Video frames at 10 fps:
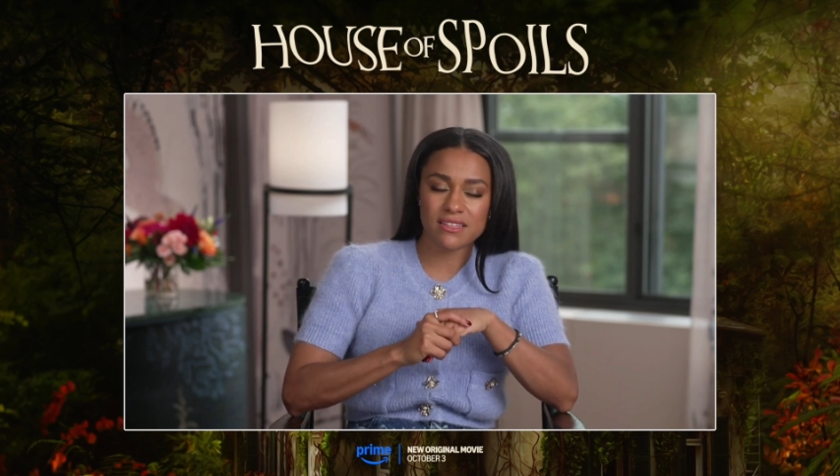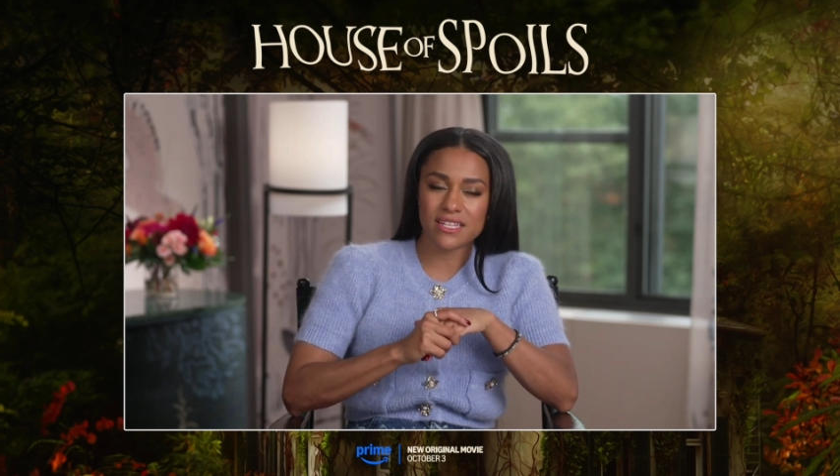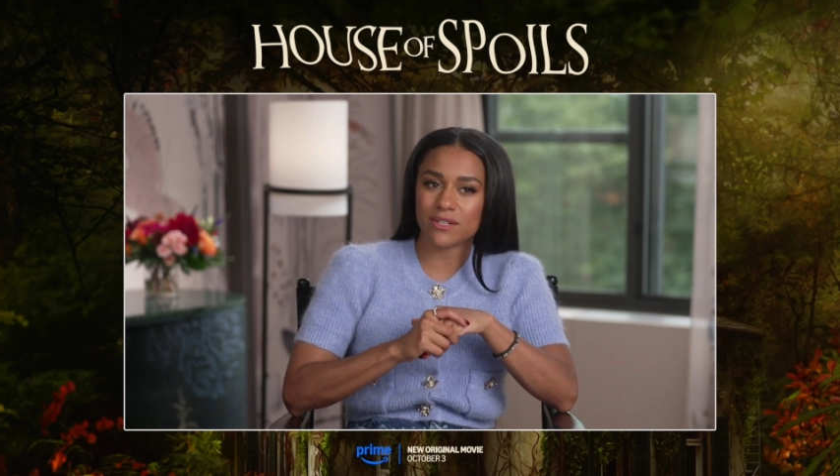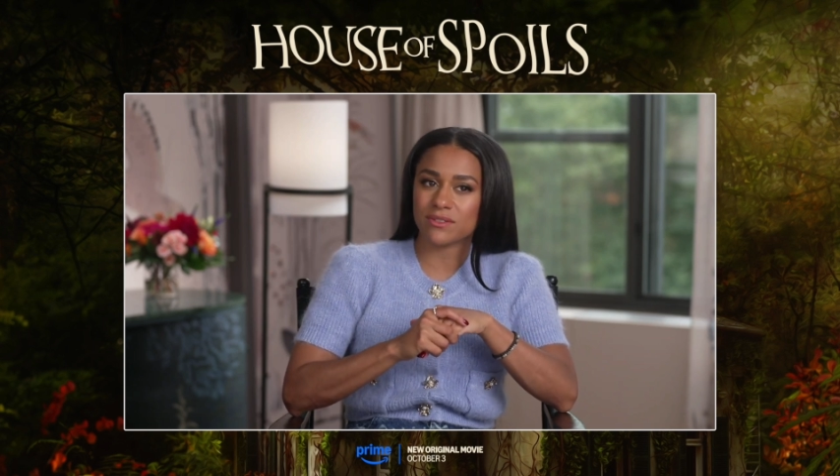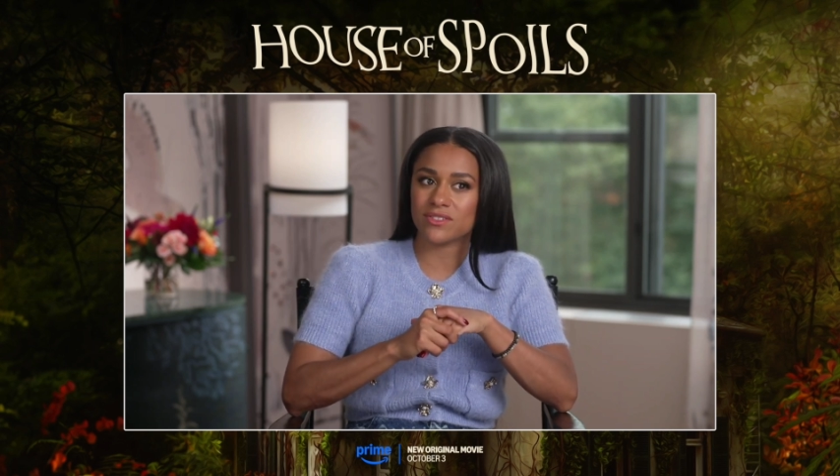
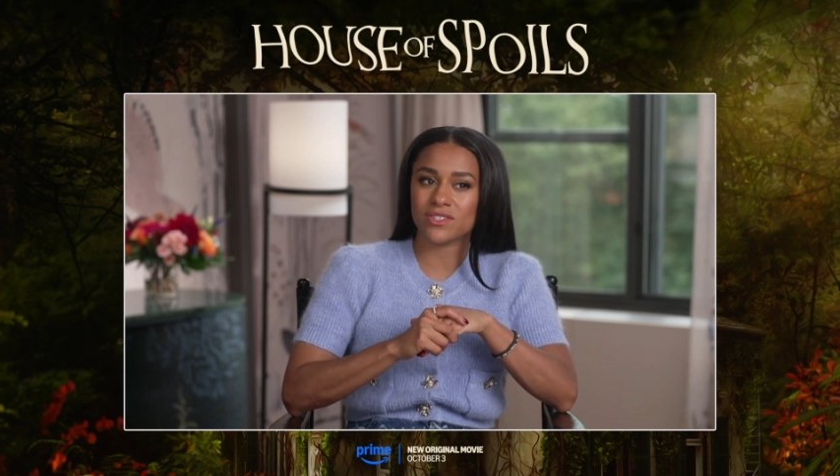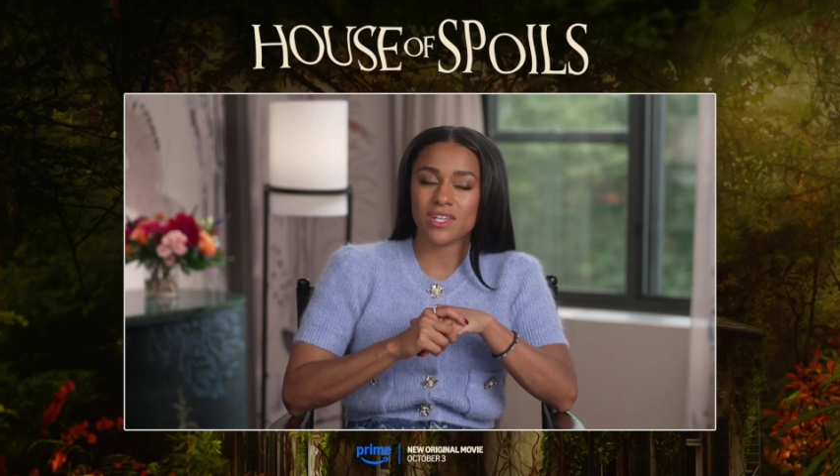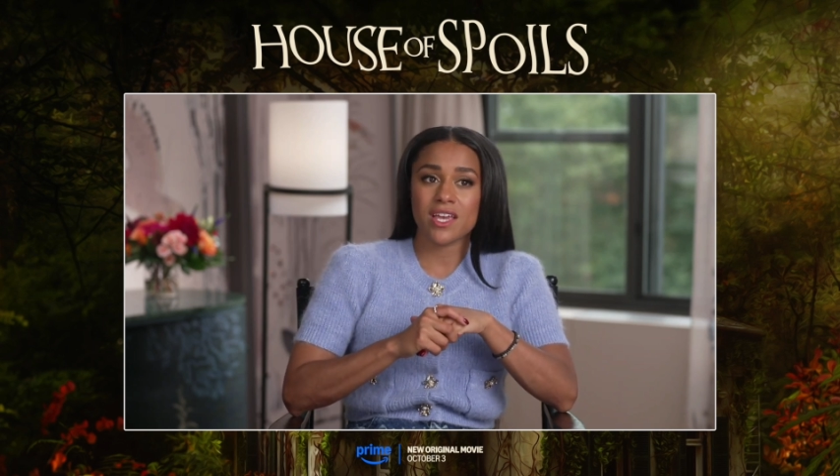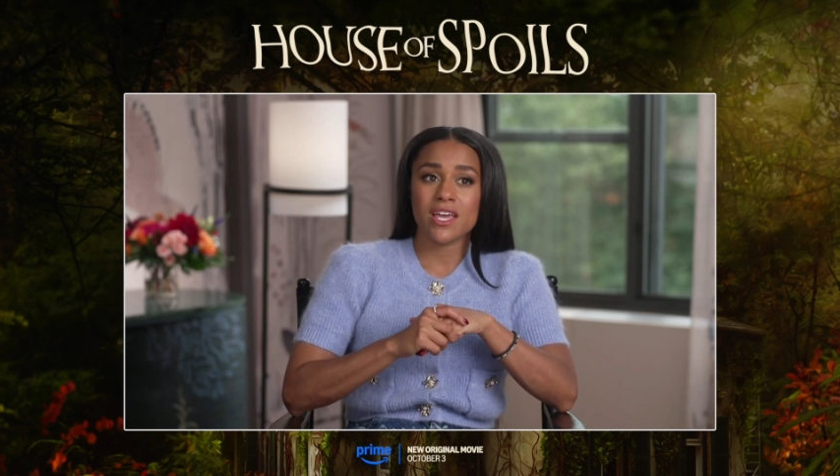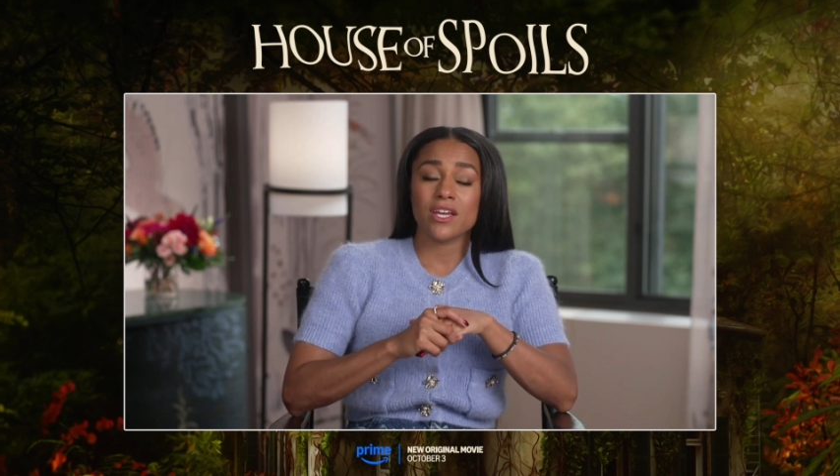and that
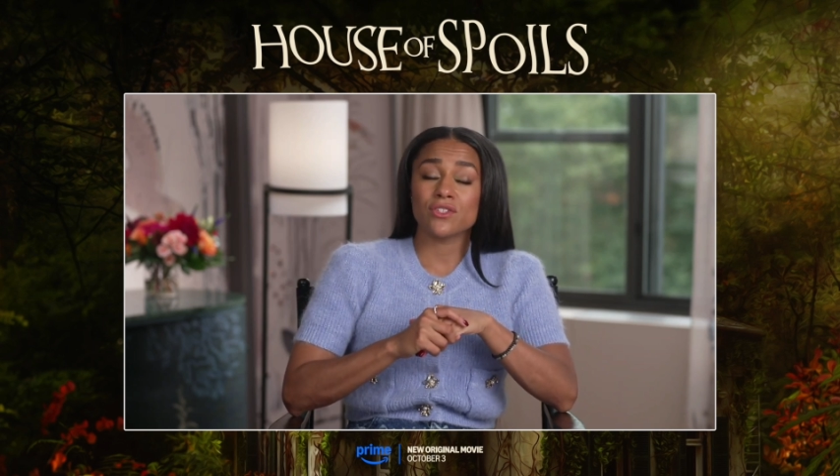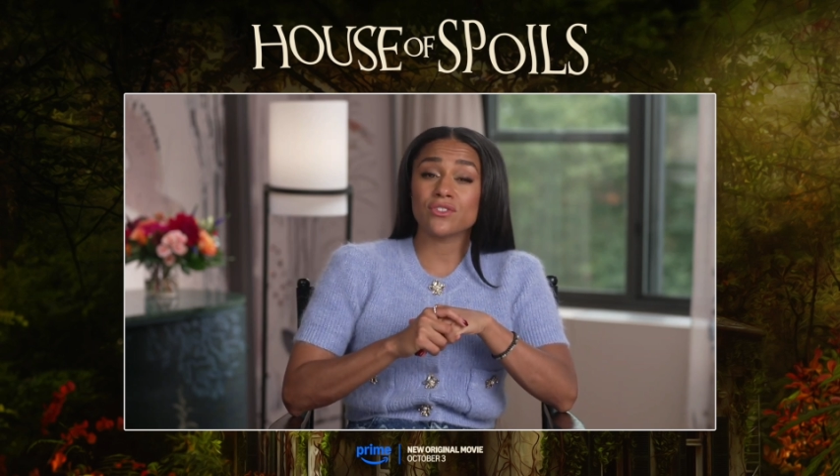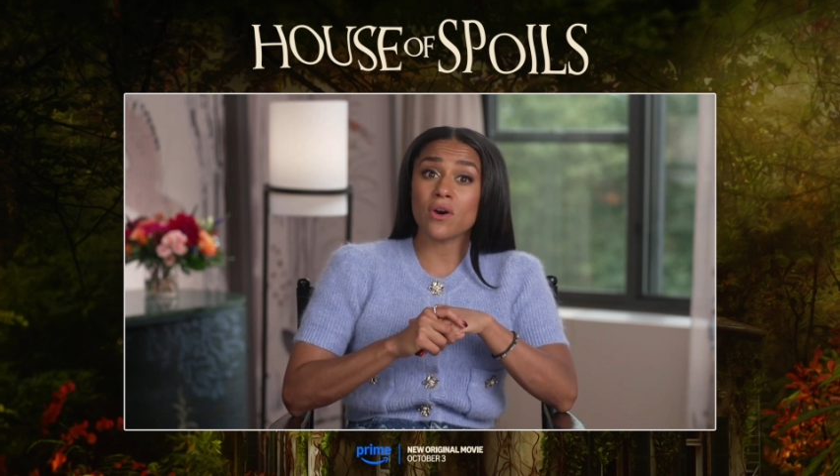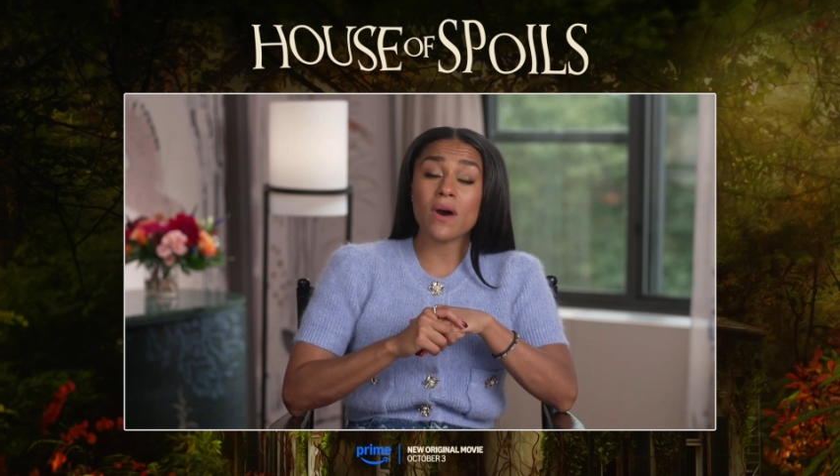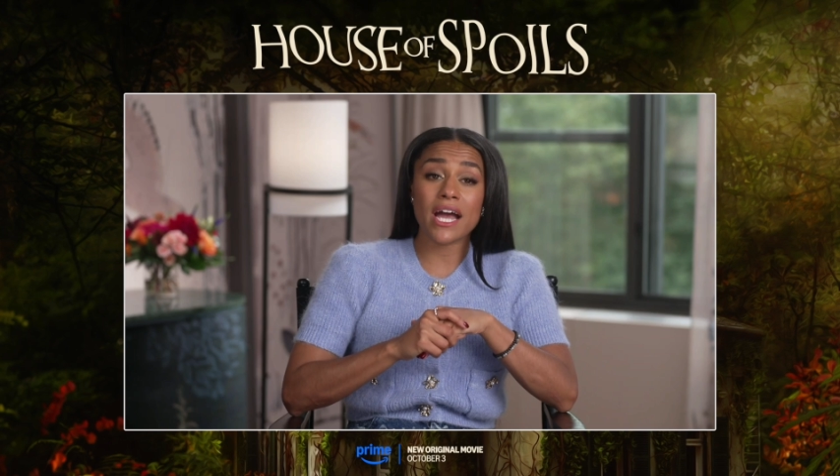was
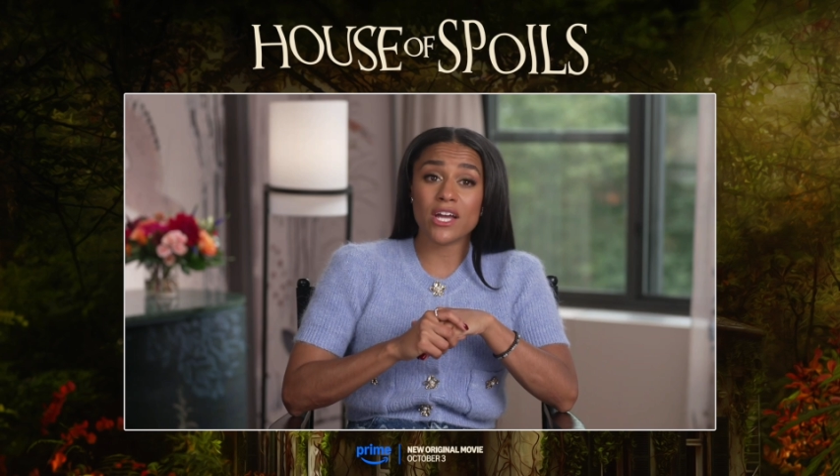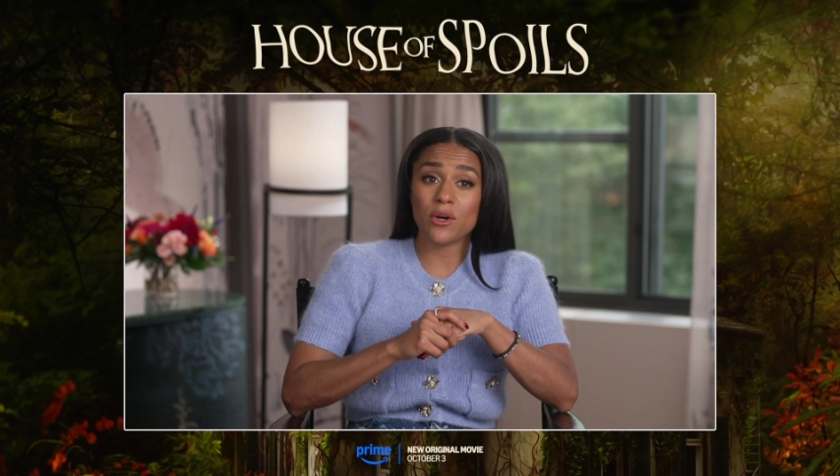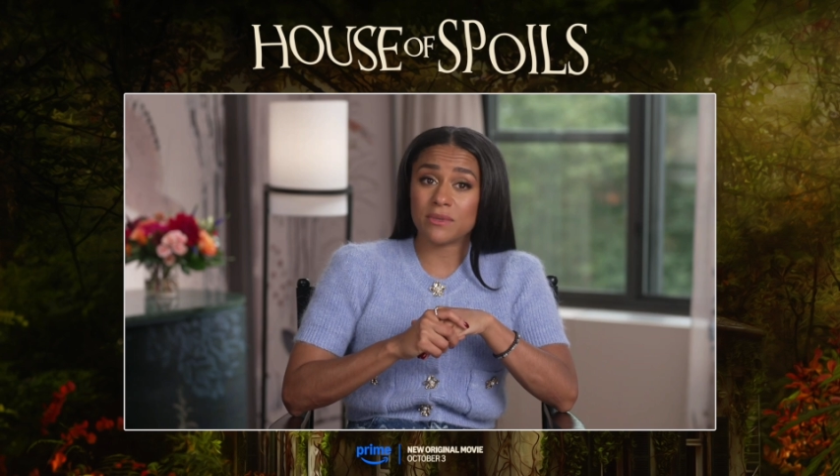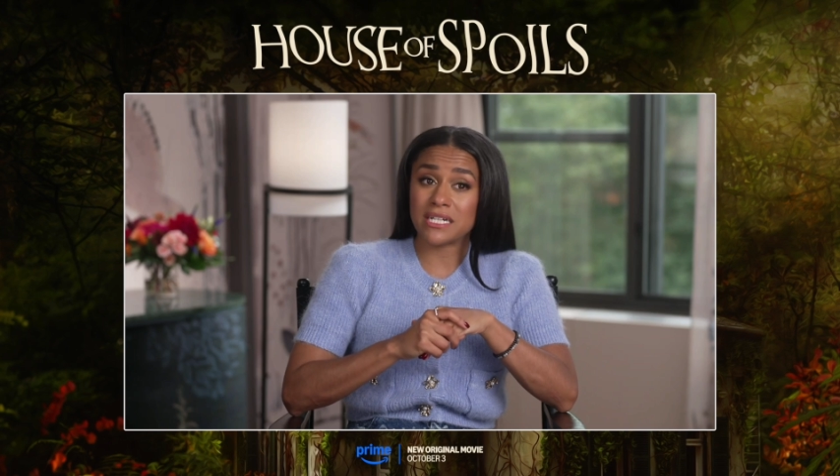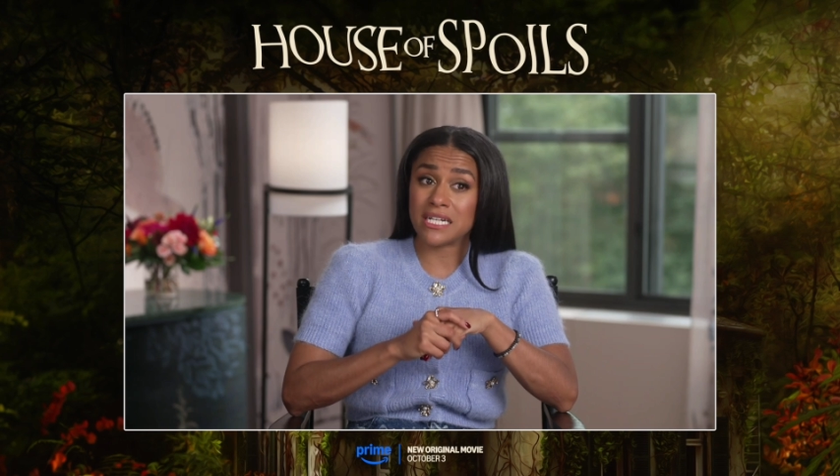so
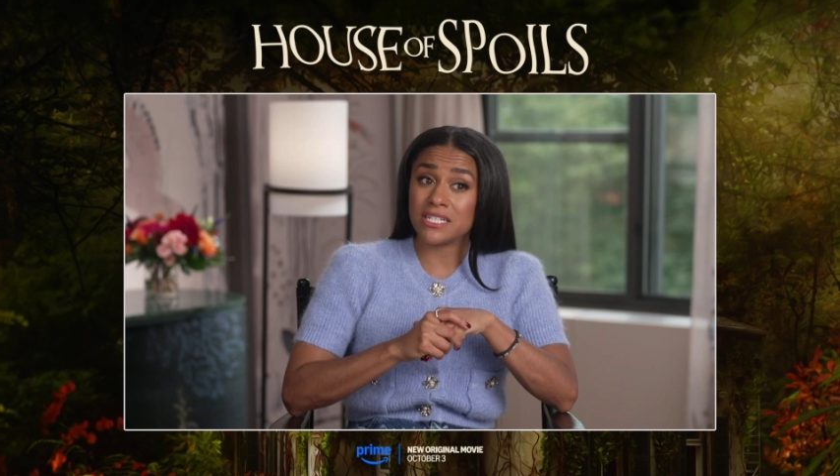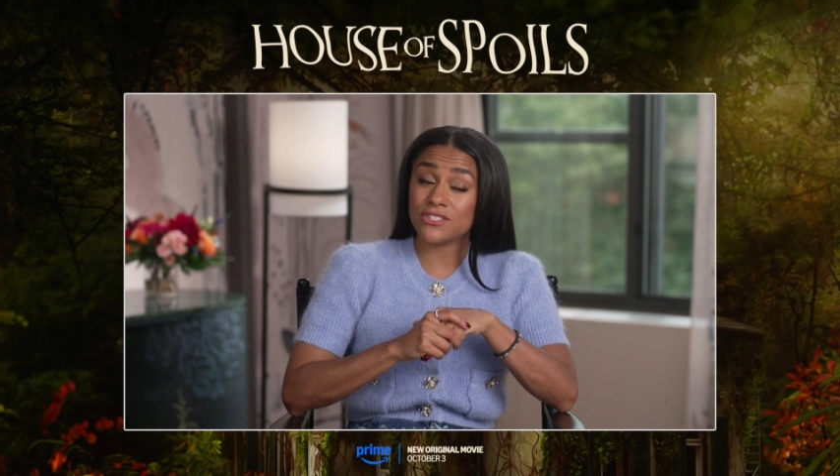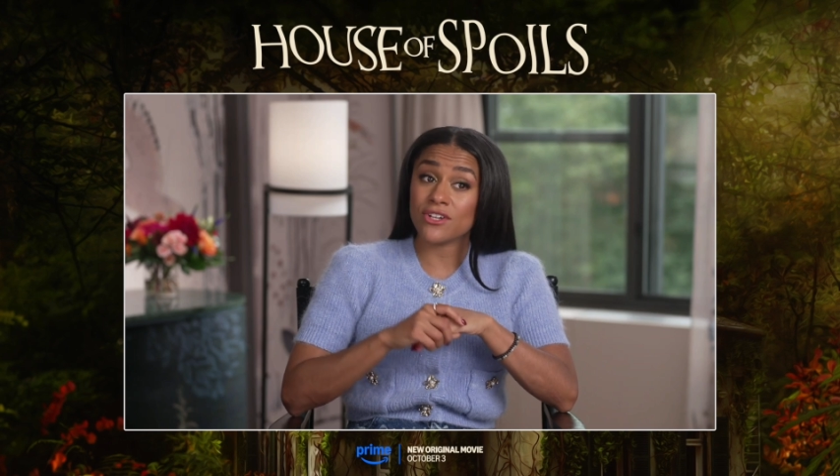eye-opening.